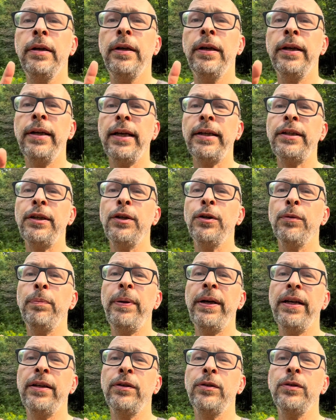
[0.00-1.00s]
Connecting your
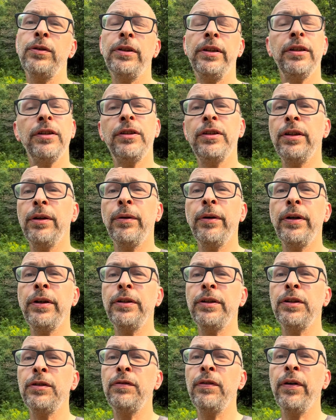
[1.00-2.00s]
panels in
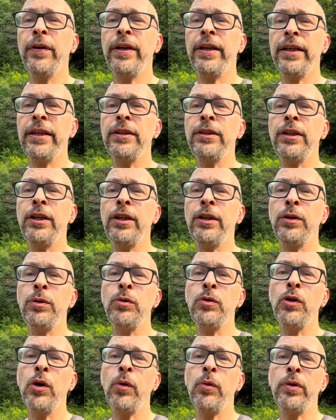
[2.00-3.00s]
series is very easy. You
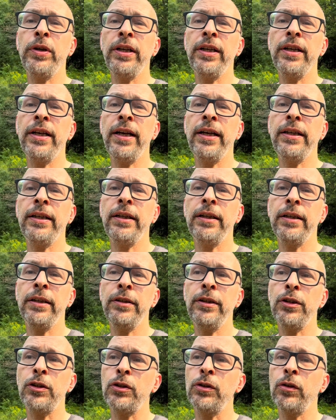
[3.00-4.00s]
don't need any
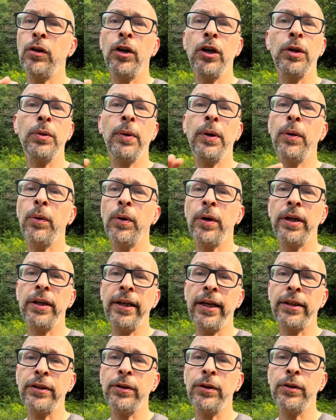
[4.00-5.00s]
additional hardware or
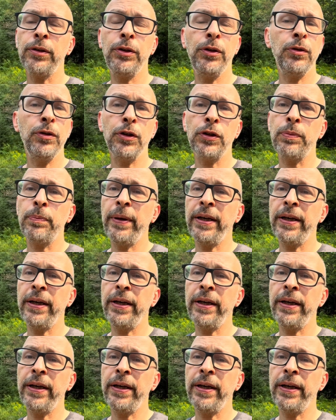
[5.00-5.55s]
connectors. You just